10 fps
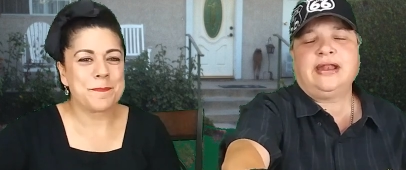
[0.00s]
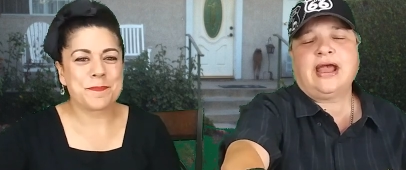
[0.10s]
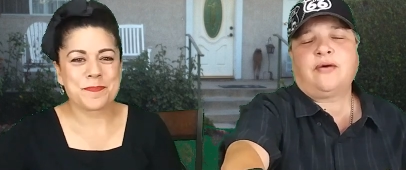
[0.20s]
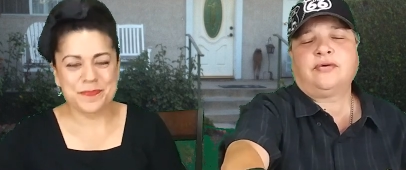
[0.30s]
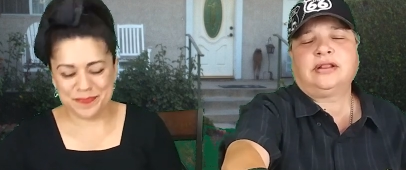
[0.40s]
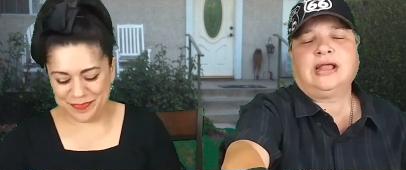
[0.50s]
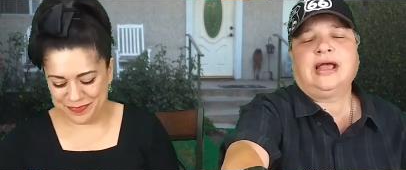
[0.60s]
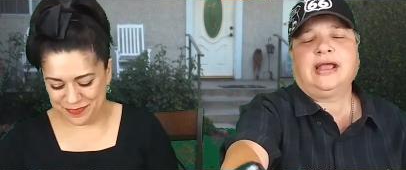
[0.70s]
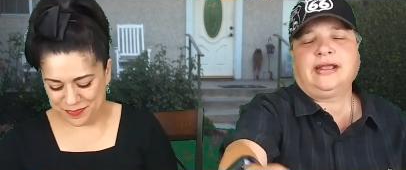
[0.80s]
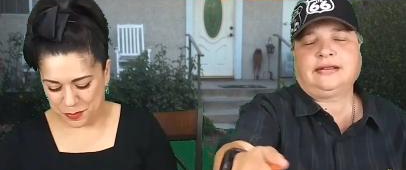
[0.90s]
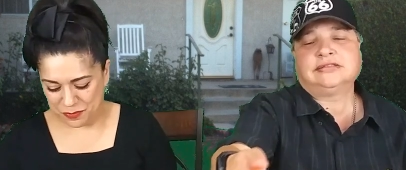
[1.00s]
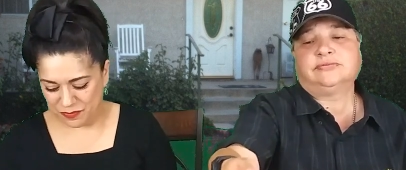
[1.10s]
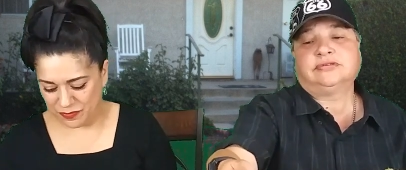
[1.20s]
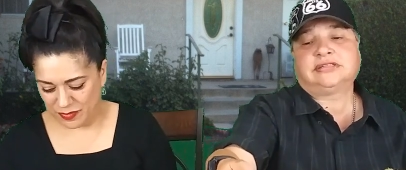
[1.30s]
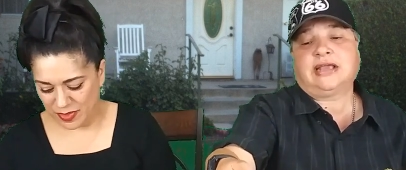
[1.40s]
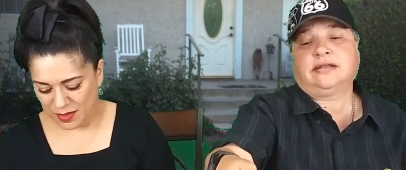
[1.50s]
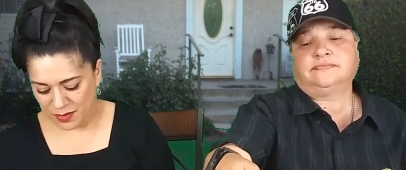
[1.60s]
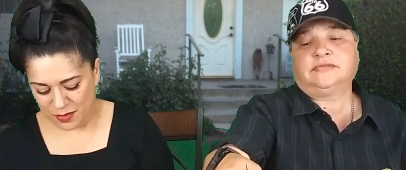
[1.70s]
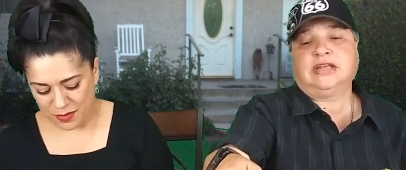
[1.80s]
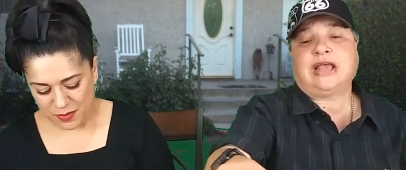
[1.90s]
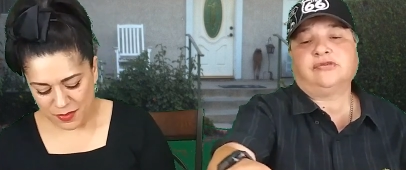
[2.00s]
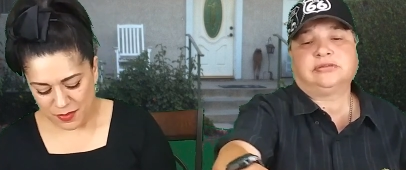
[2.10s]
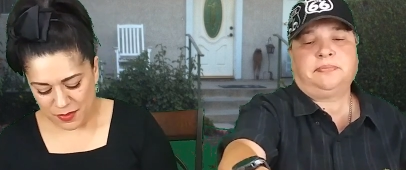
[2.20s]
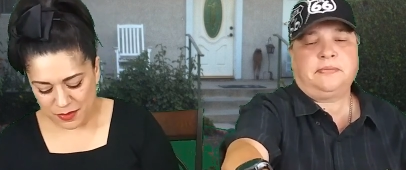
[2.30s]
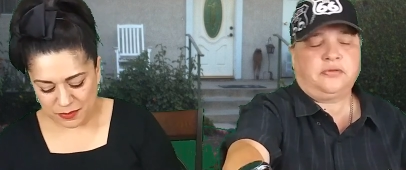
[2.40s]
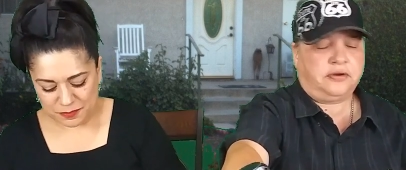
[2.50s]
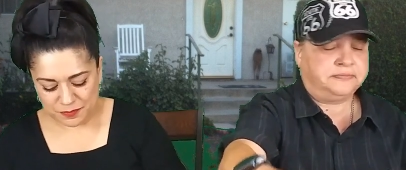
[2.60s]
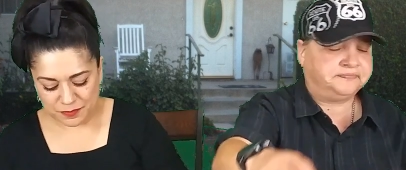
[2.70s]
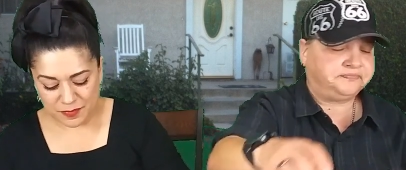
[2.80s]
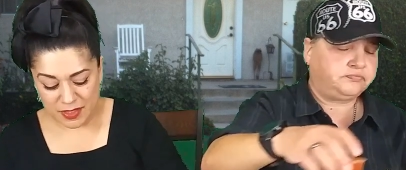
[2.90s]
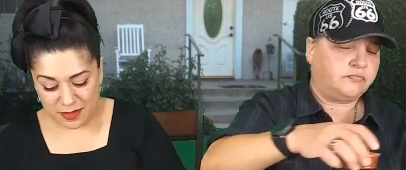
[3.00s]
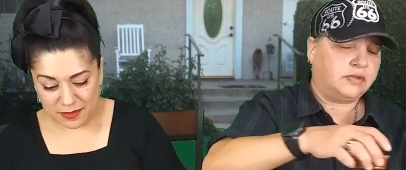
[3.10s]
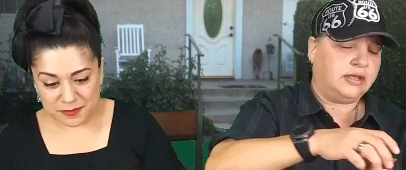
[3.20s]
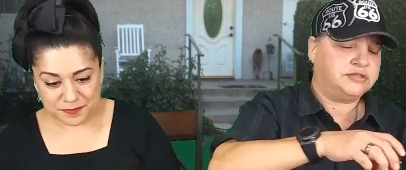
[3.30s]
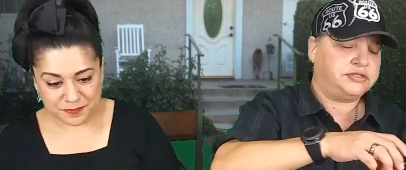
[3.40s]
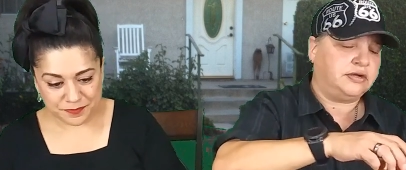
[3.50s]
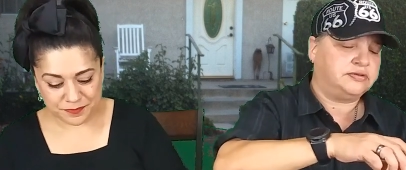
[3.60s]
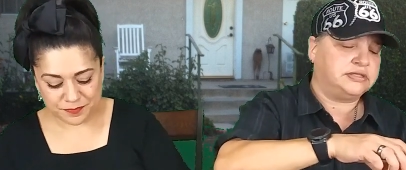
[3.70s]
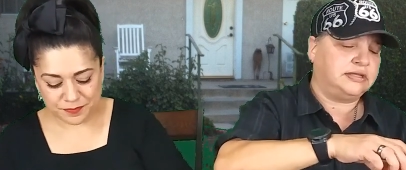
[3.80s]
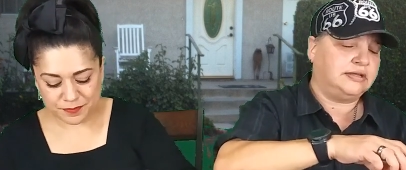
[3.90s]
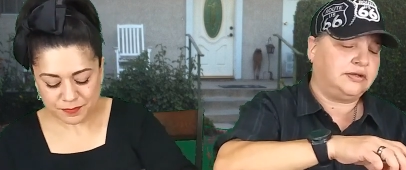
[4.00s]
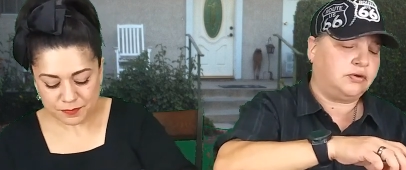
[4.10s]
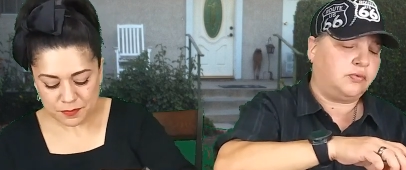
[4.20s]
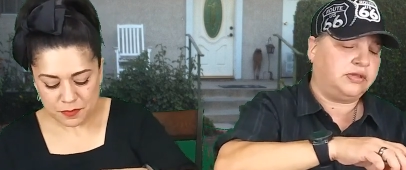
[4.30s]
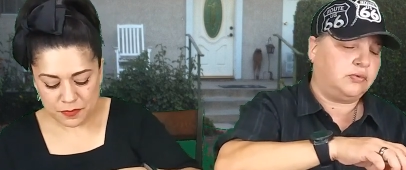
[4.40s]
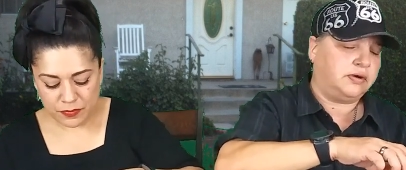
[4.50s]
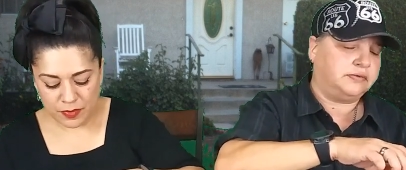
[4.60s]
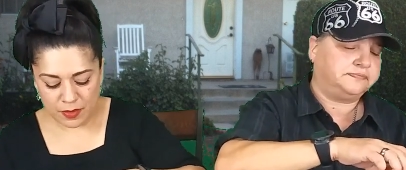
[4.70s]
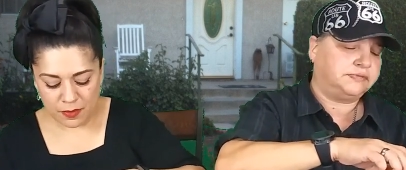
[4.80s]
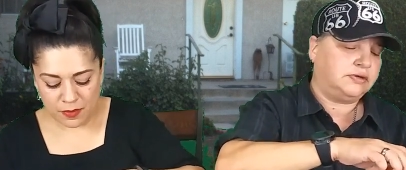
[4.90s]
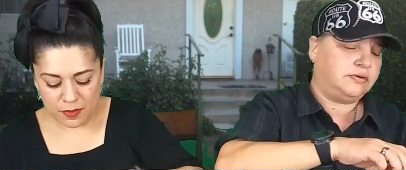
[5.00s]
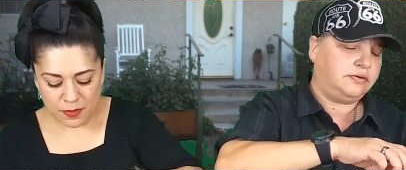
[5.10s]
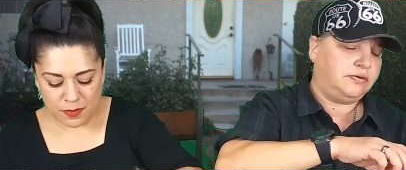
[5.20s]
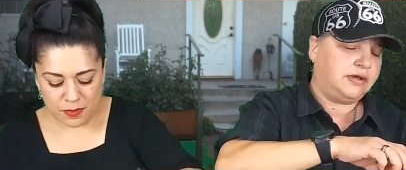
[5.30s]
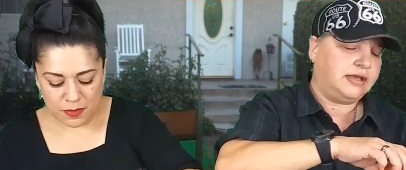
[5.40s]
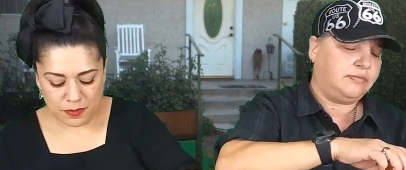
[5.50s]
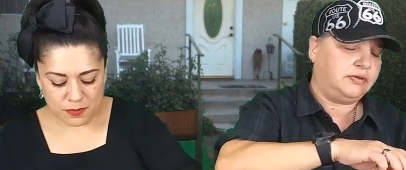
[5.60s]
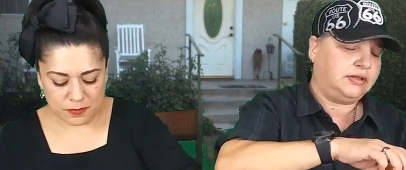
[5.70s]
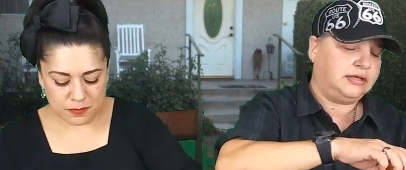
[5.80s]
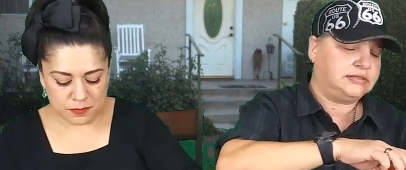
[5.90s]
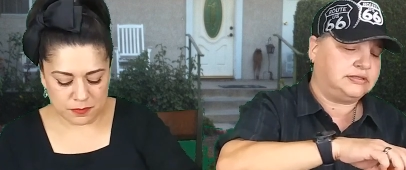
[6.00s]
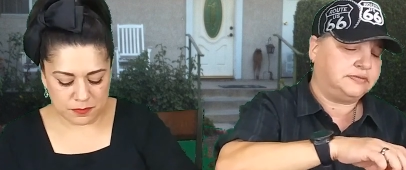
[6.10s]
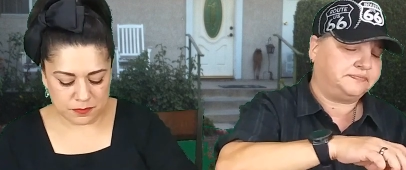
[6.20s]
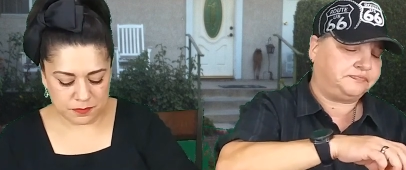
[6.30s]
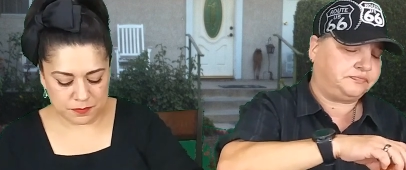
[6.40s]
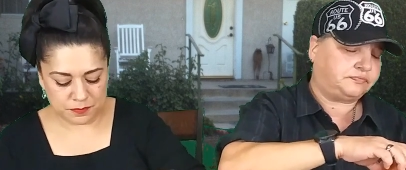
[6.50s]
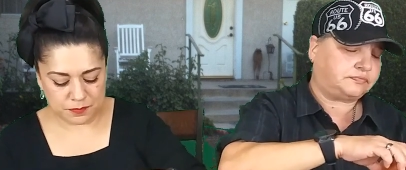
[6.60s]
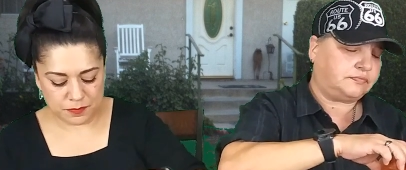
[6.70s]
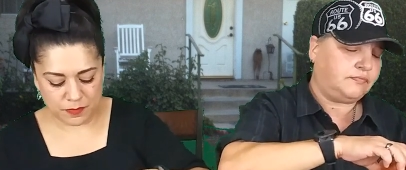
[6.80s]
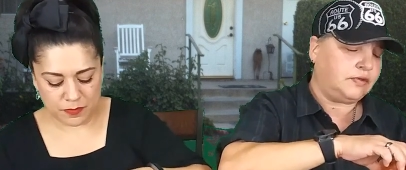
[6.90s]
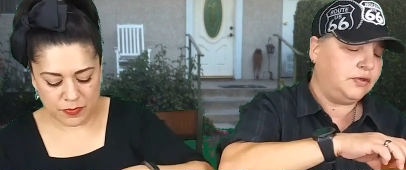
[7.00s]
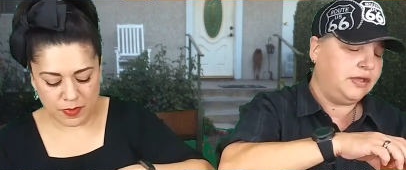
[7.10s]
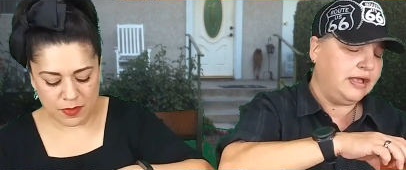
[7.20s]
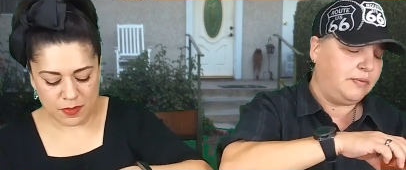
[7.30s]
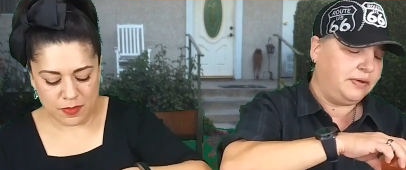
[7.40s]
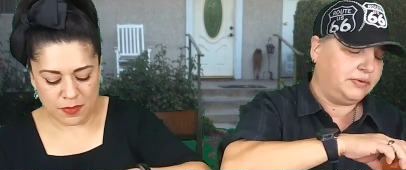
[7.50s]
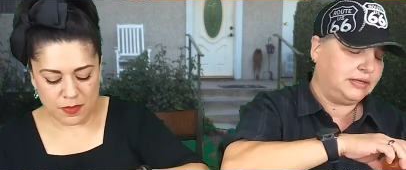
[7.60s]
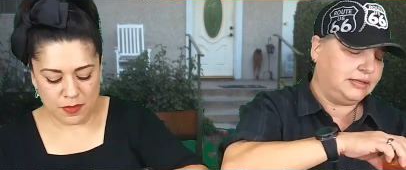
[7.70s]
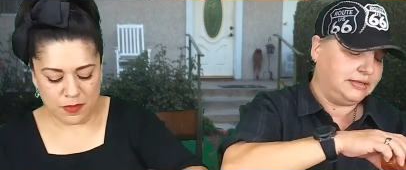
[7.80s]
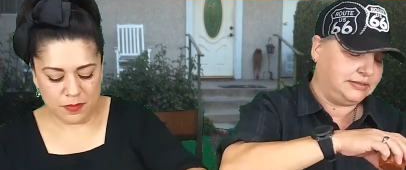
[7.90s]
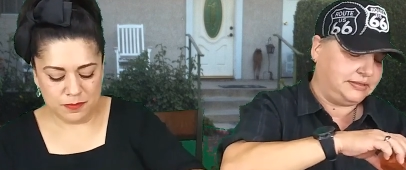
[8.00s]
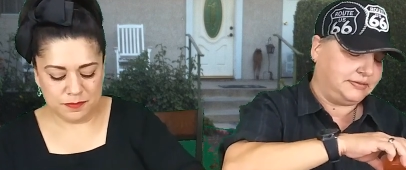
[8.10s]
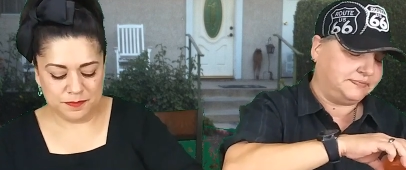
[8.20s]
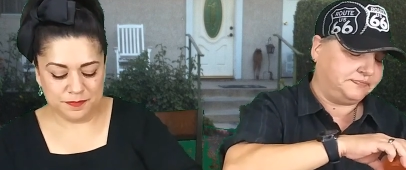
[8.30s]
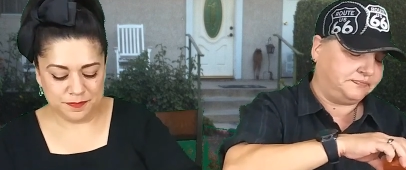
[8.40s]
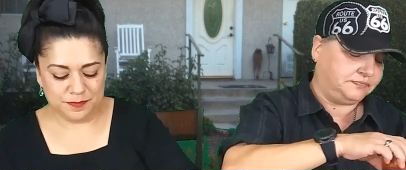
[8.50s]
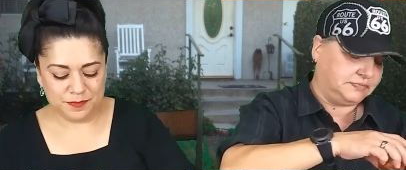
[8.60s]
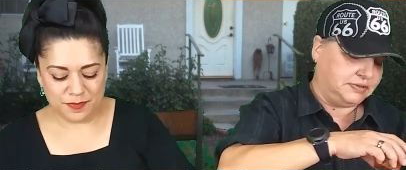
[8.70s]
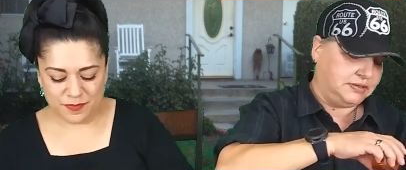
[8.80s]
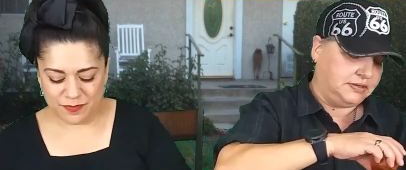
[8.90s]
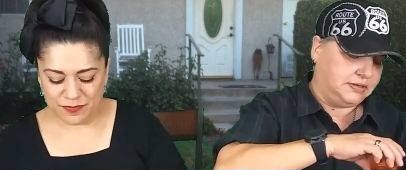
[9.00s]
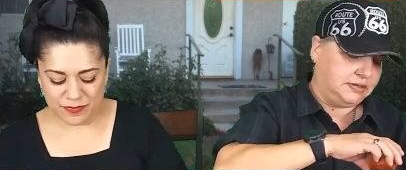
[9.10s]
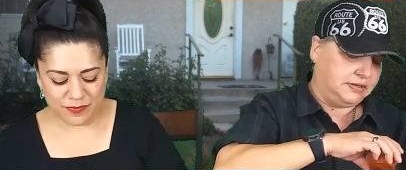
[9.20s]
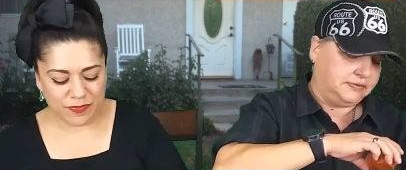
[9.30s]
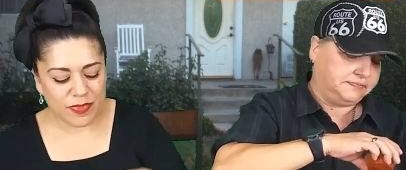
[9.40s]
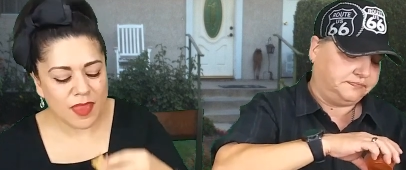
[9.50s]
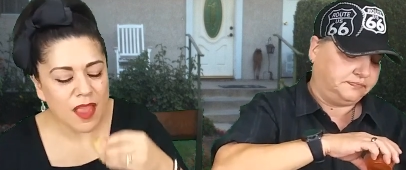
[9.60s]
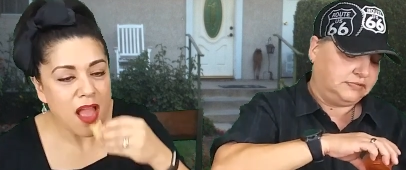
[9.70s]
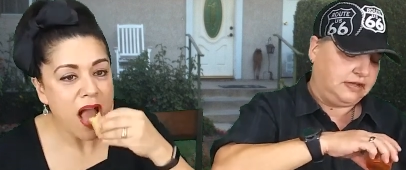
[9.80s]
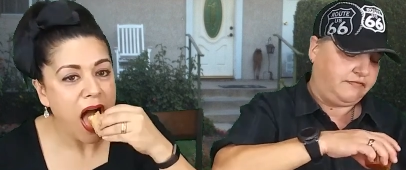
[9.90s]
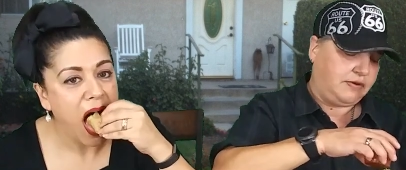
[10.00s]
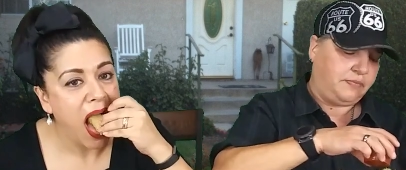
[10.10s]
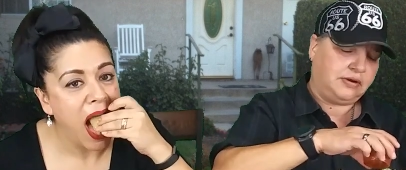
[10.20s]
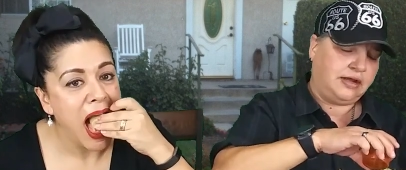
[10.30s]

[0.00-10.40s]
Speaker 1: an hour in line because it was like a thousand people there. Yeah. And she goes, and then they don't know what they want. I go, oh, no, I came with a list. You help me with a list. Mm-hmm. If I'm,